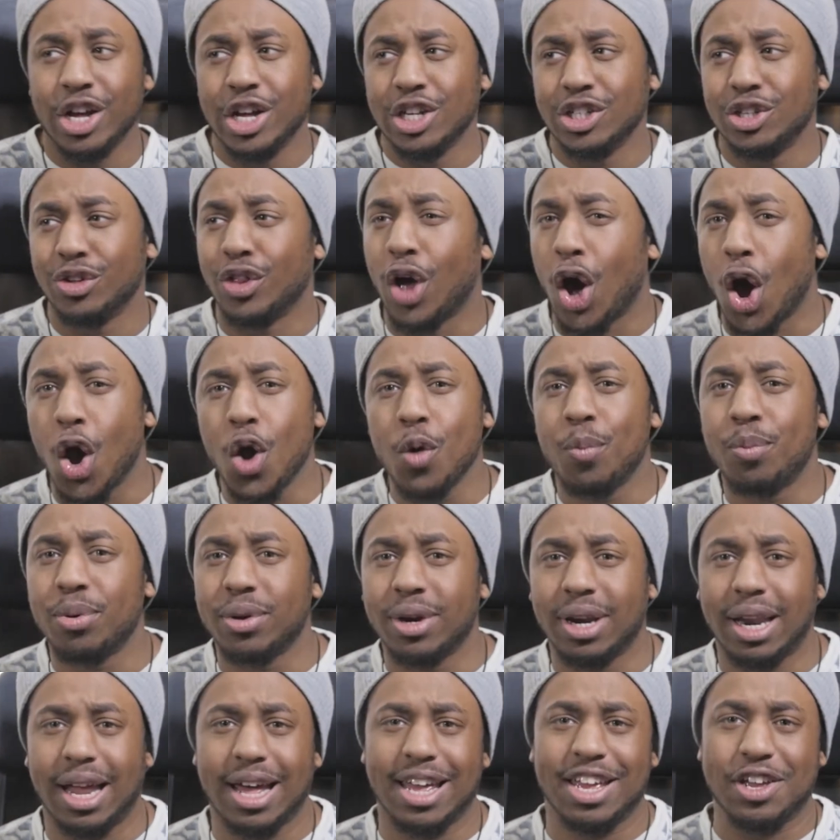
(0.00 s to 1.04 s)
So the
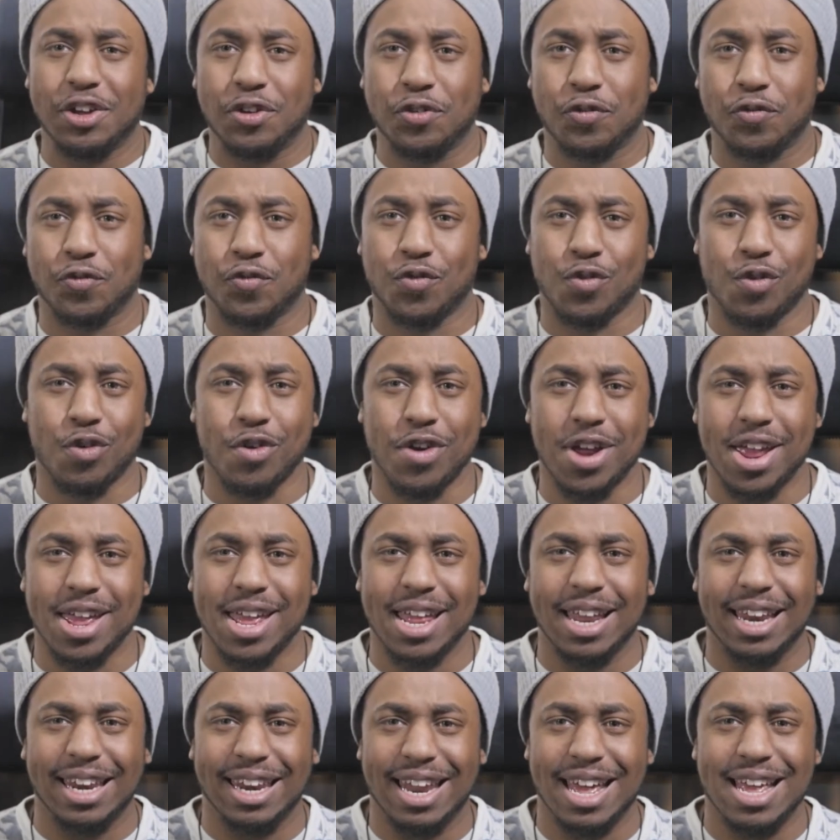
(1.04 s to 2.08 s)
open, like,
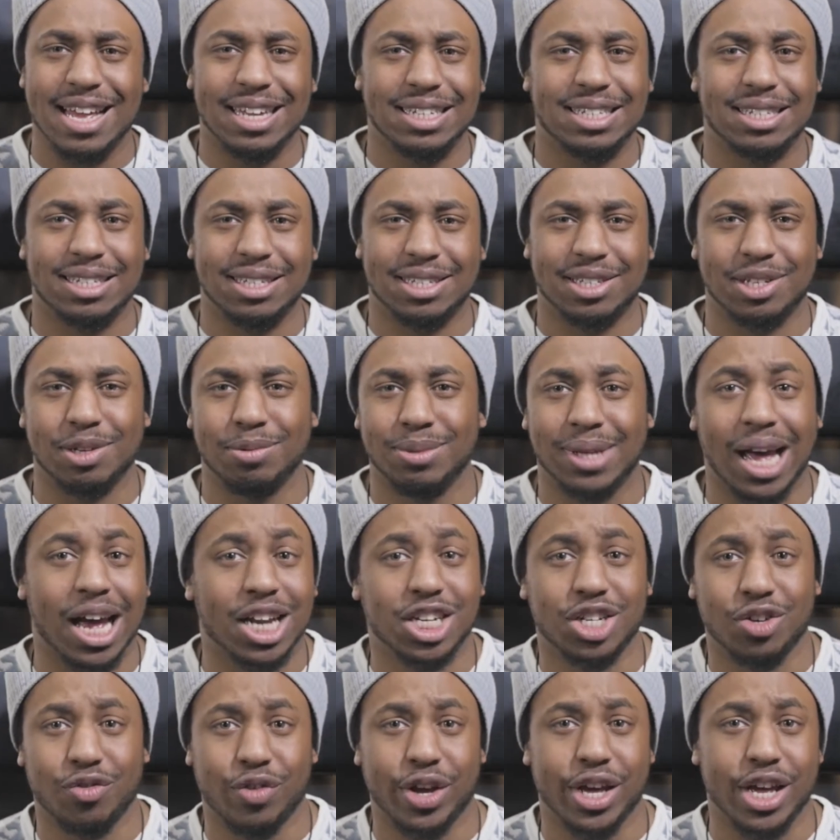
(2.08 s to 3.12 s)
free layer system is
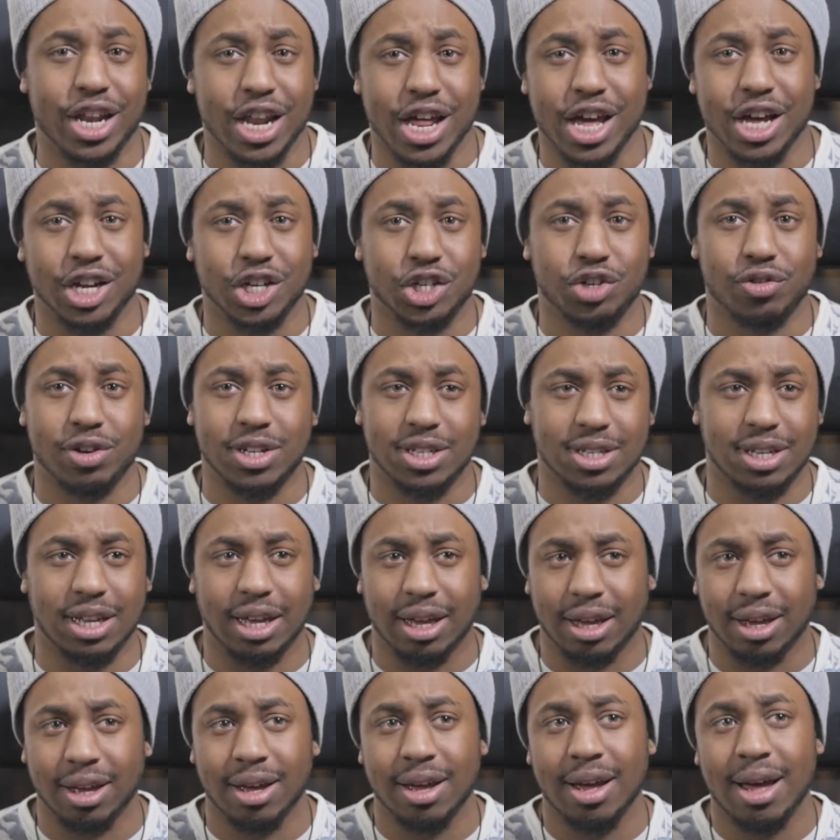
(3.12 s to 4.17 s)
actually really
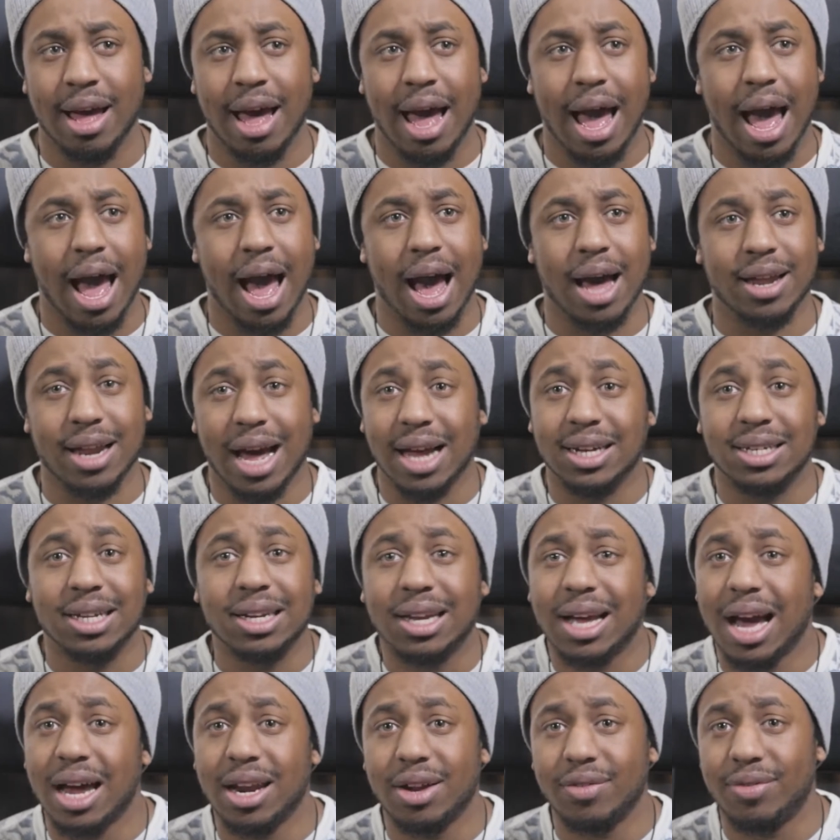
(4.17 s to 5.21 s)
interesting, and I
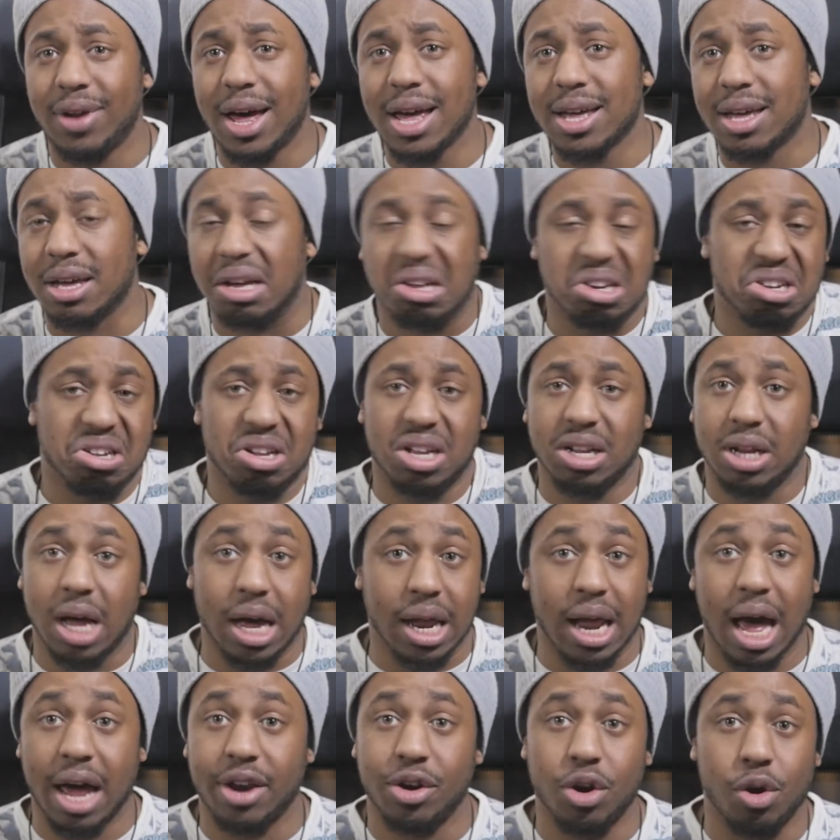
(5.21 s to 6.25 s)
did kind of like it.
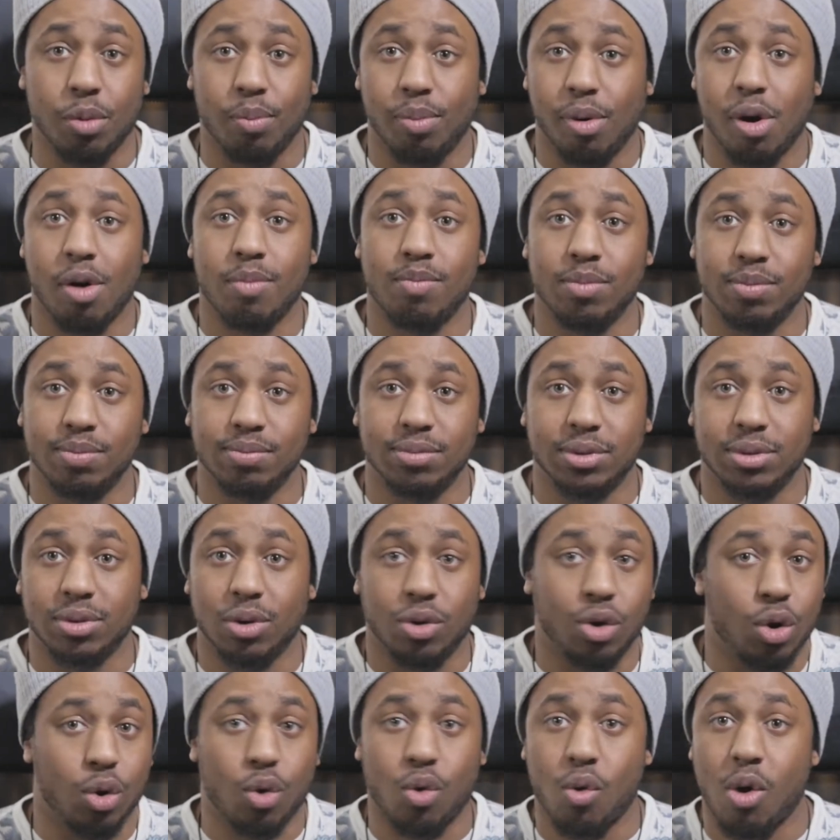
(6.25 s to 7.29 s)
I had no problems
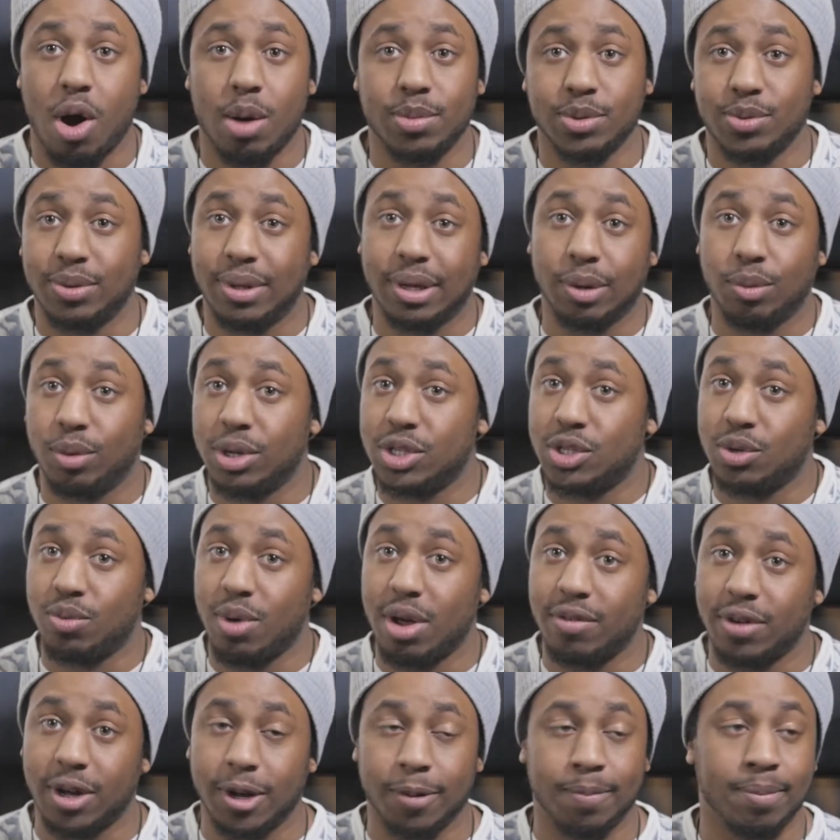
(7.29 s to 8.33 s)
or no qualms with it
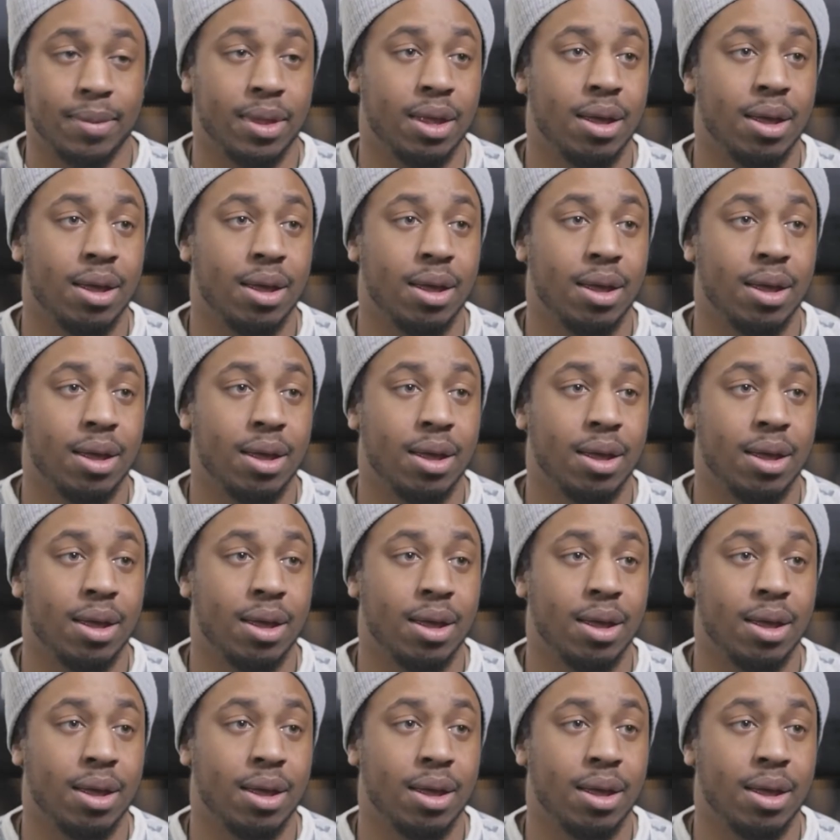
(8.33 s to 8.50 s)
whatsoever.